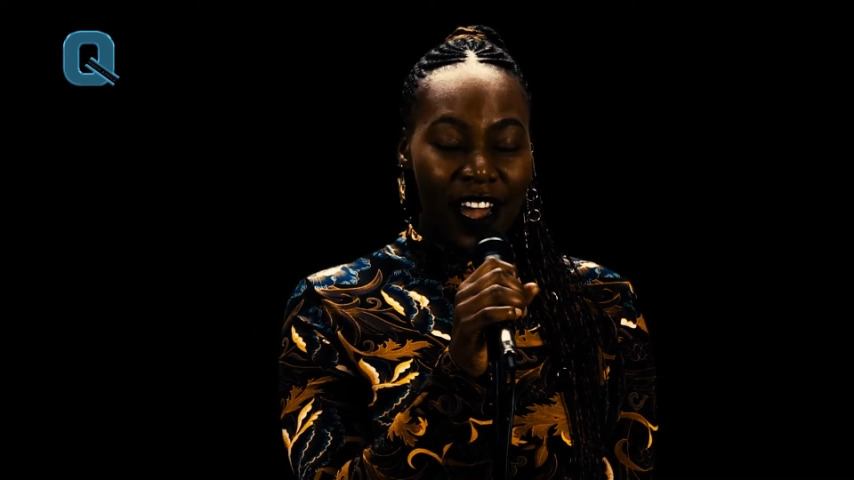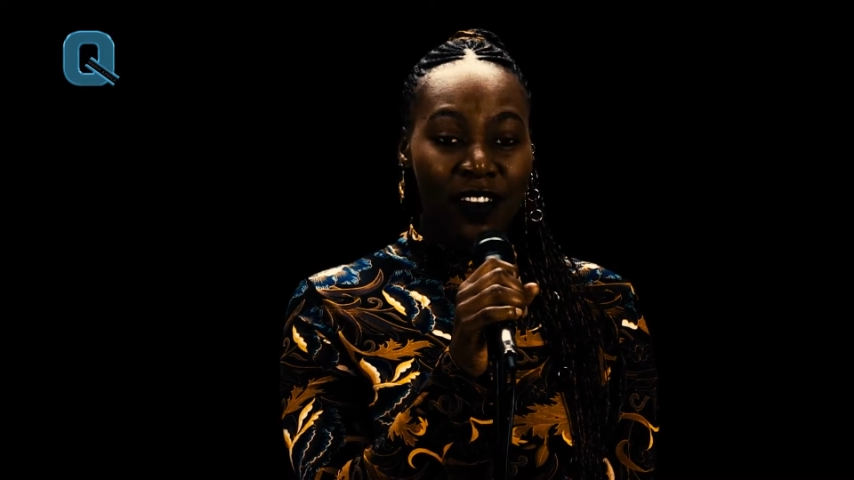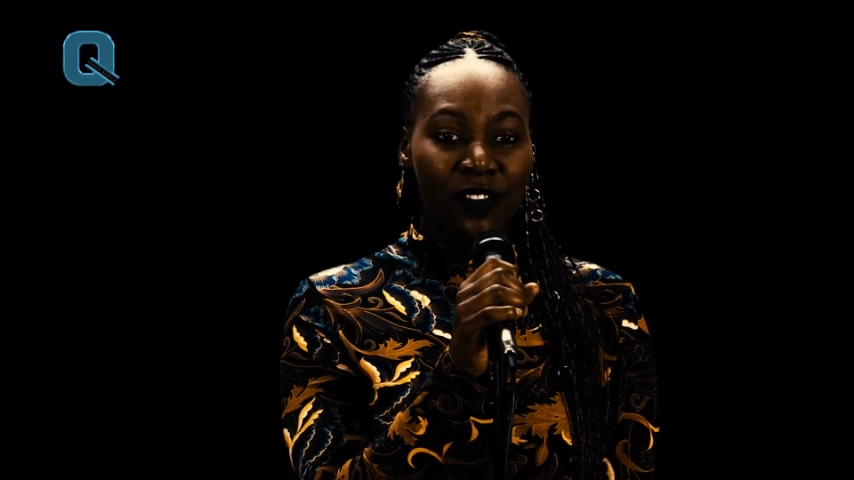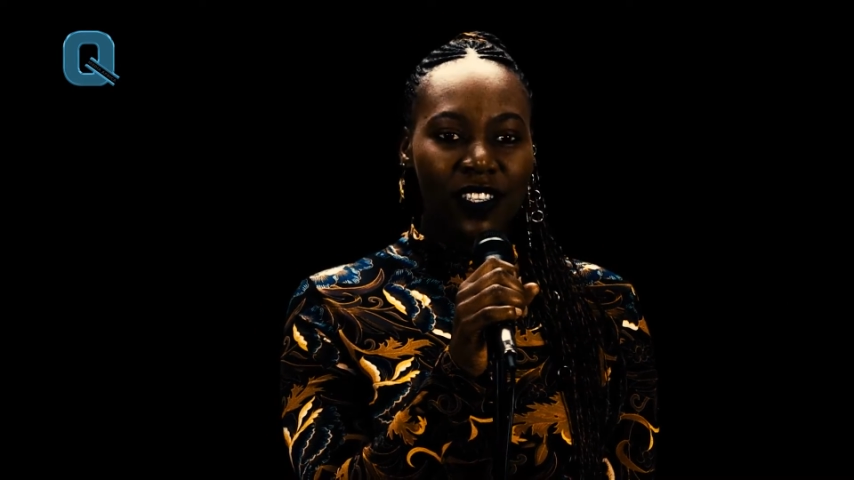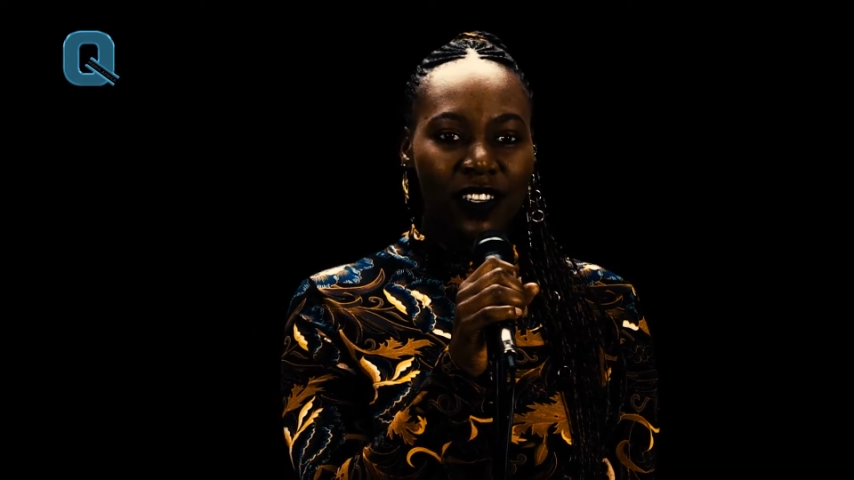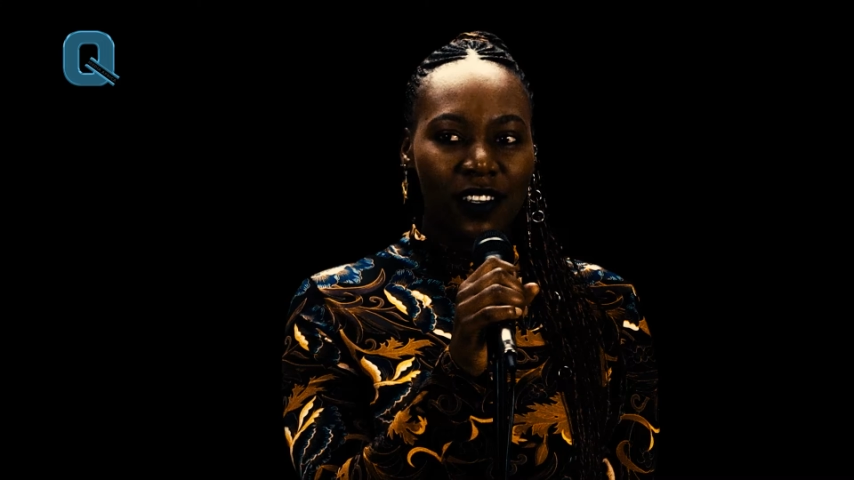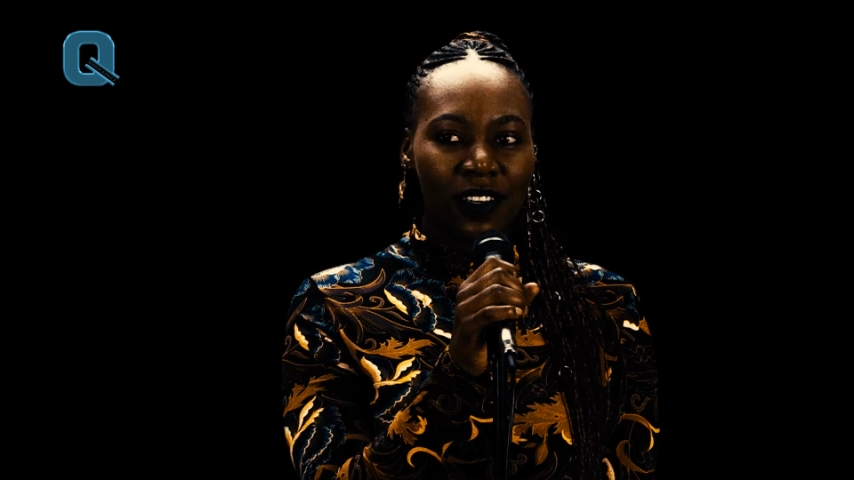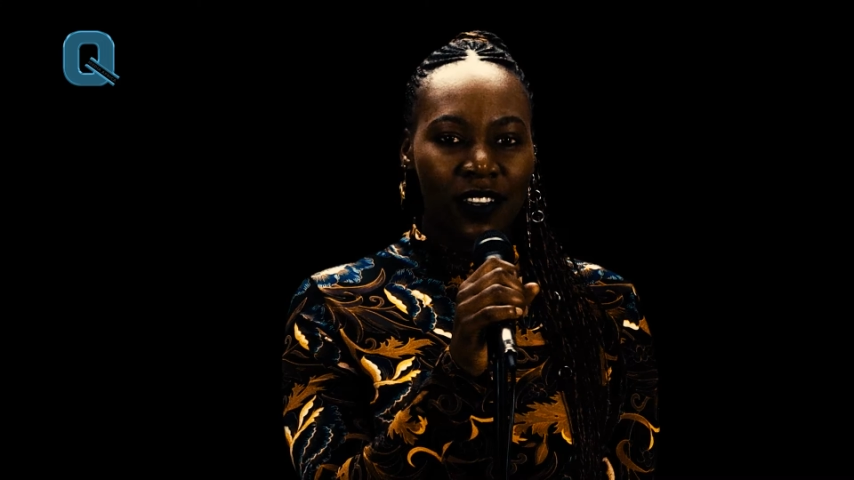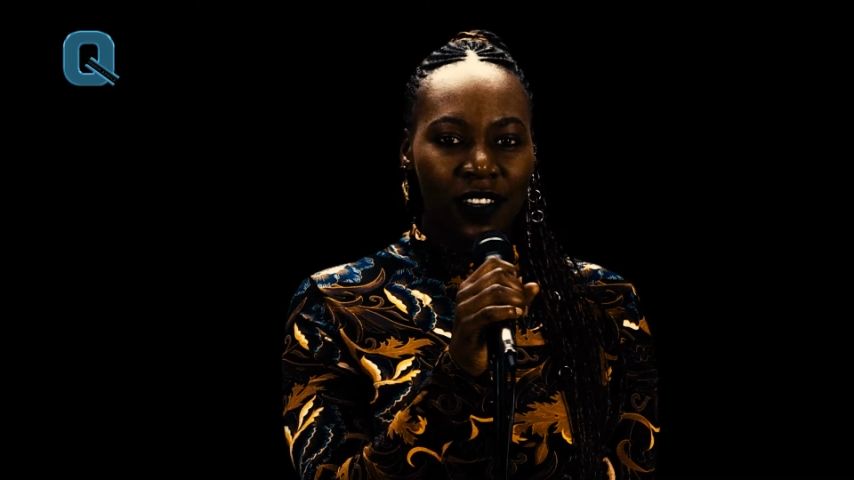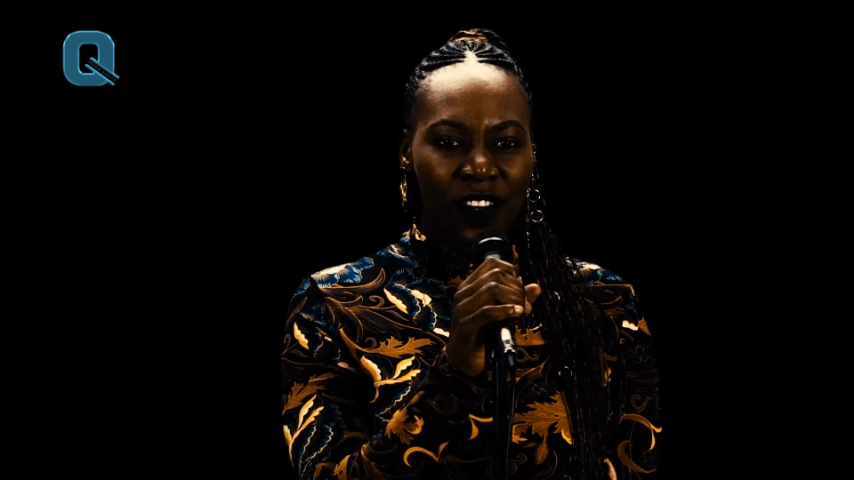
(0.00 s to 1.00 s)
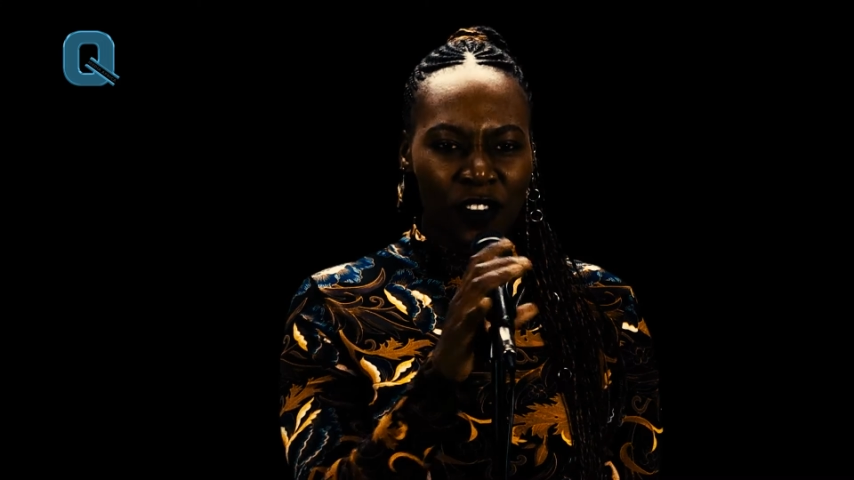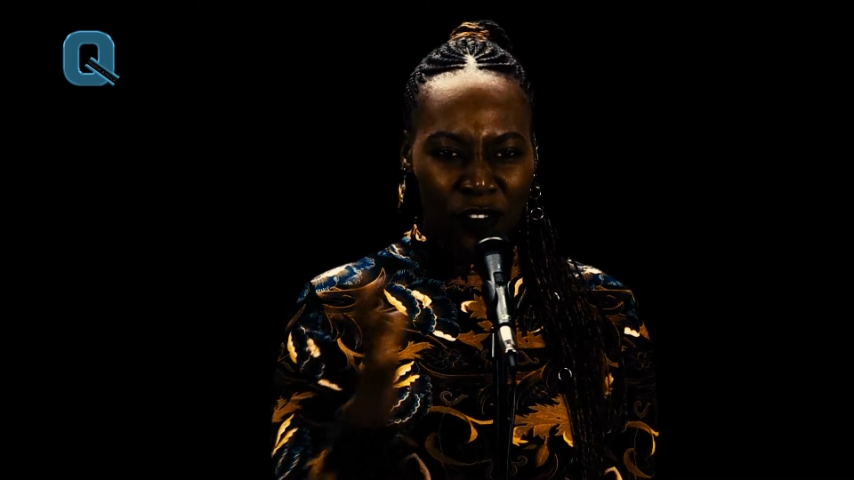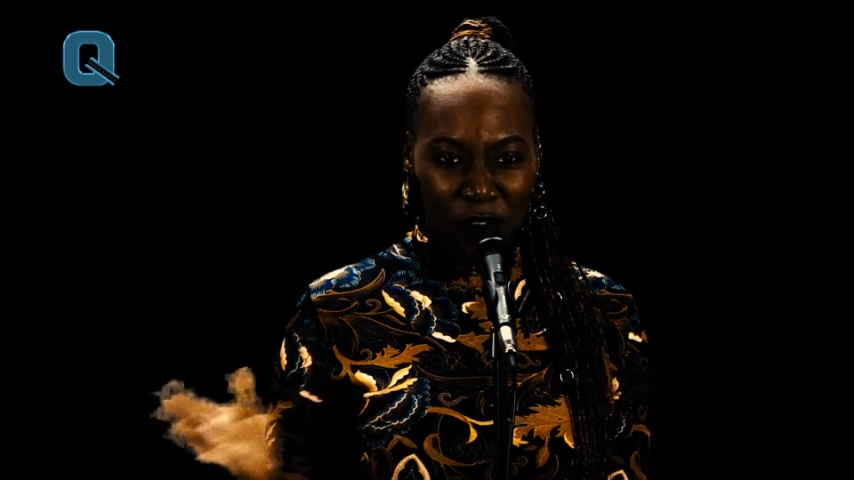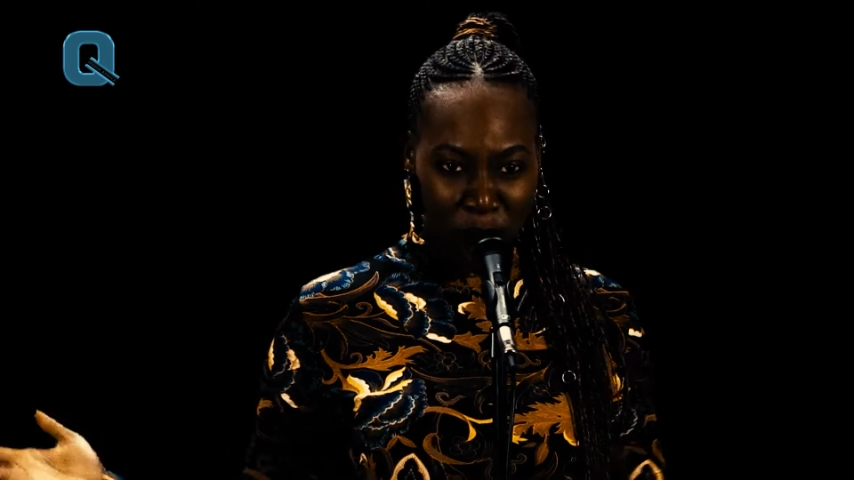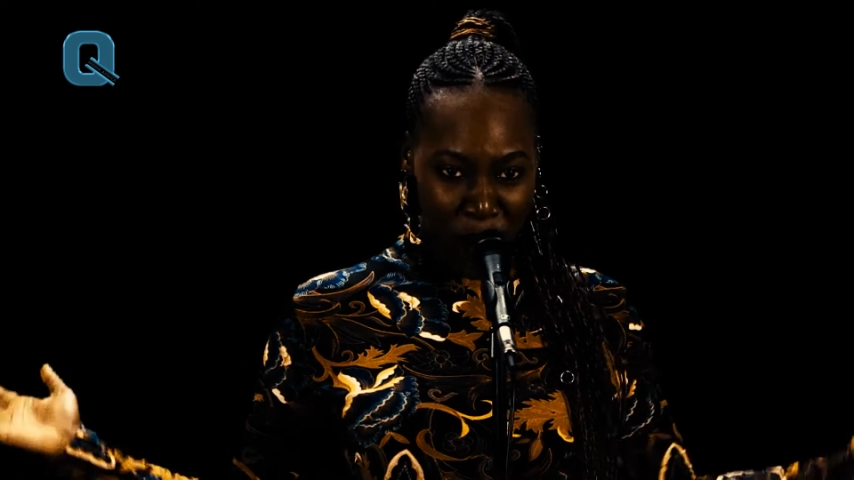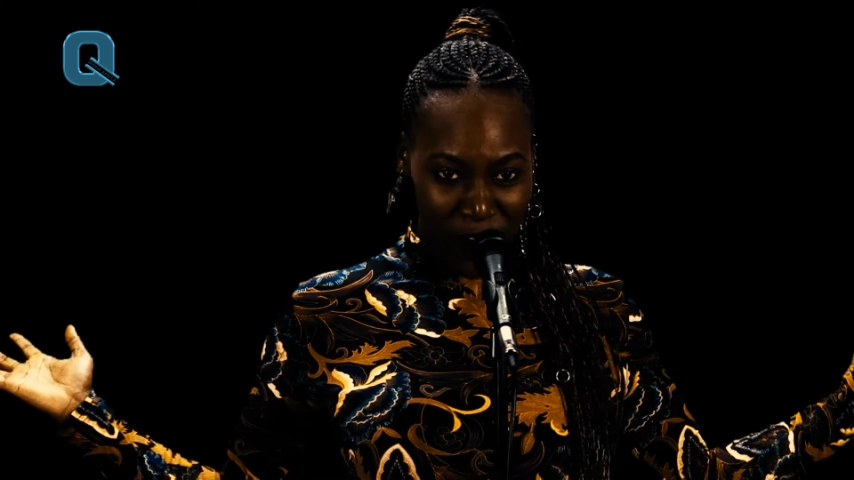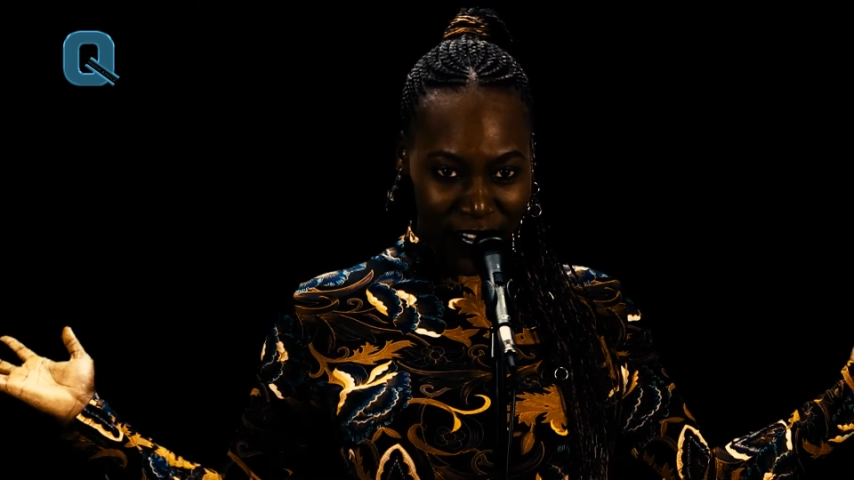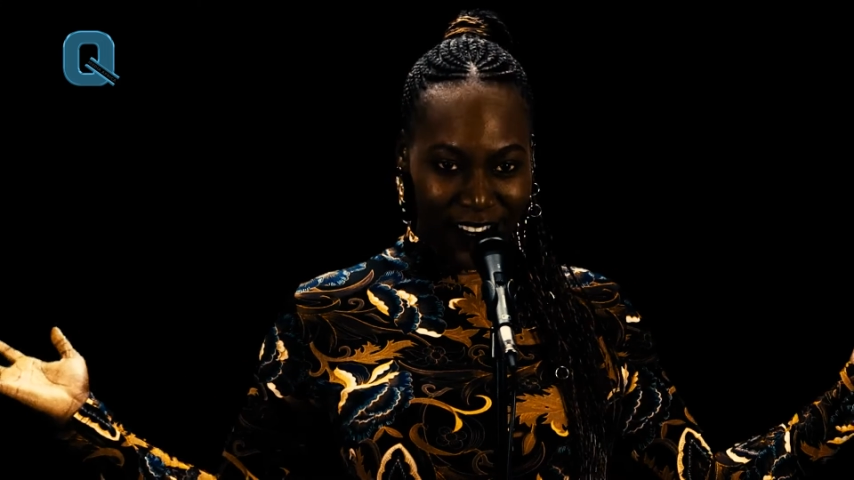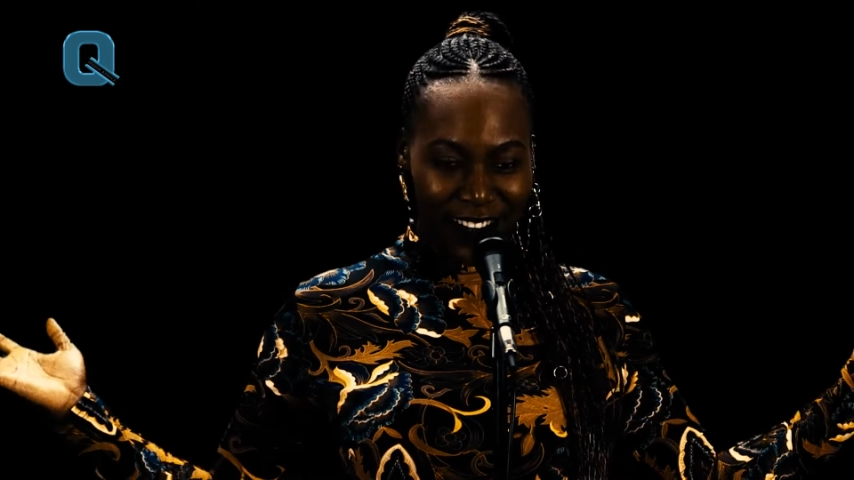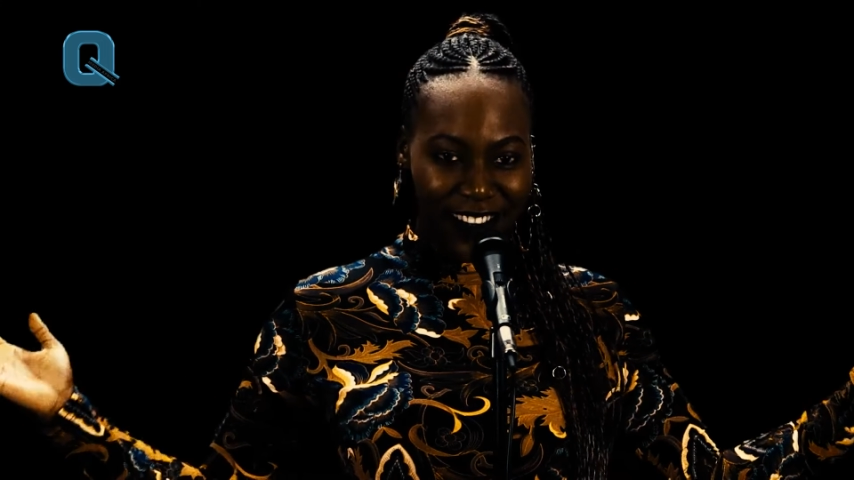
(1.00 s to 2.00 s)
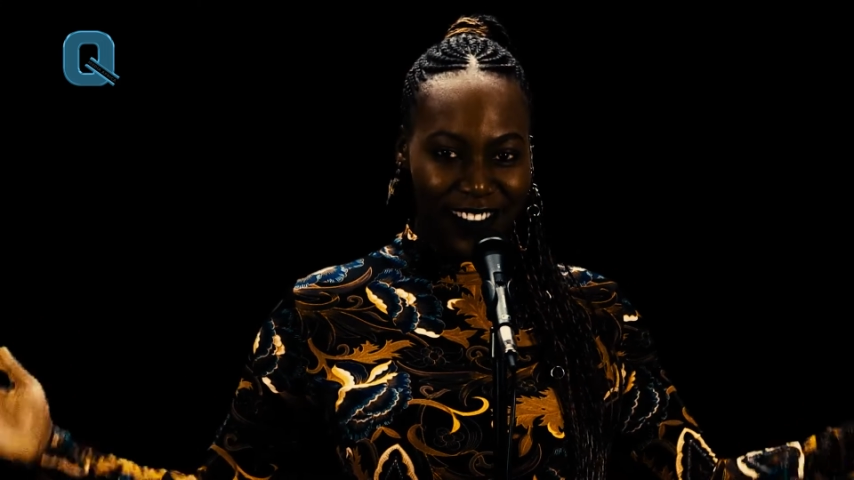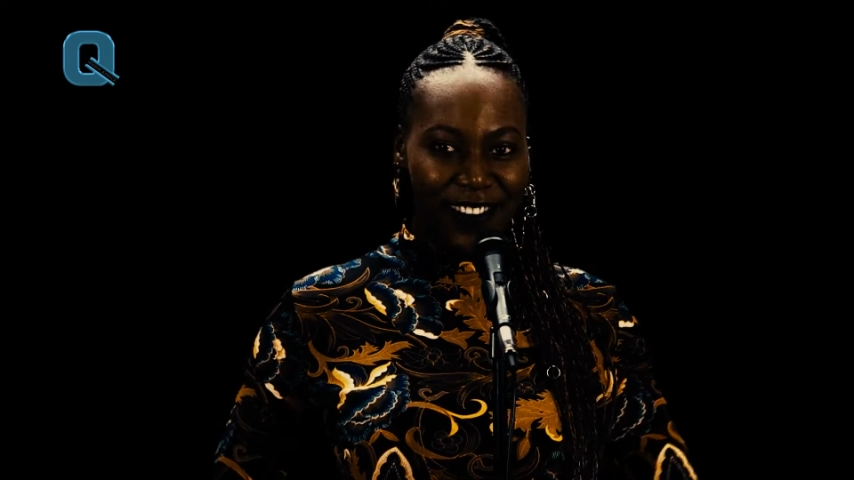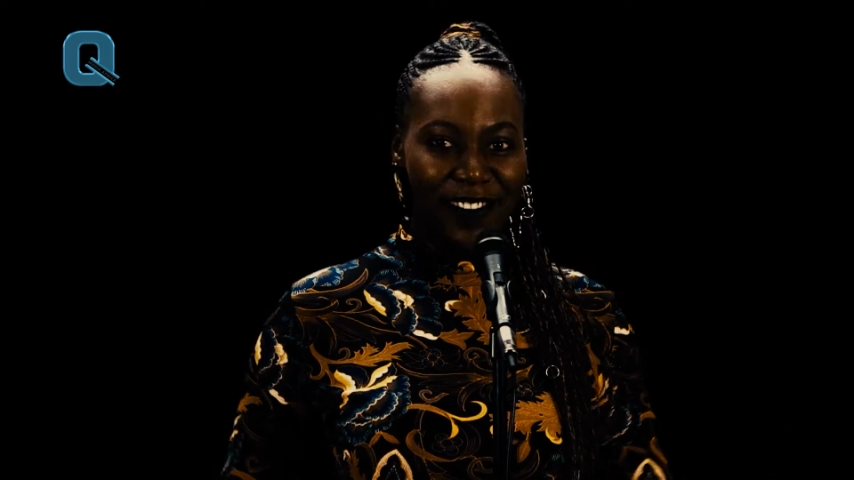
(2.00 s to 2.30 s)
out, reborn.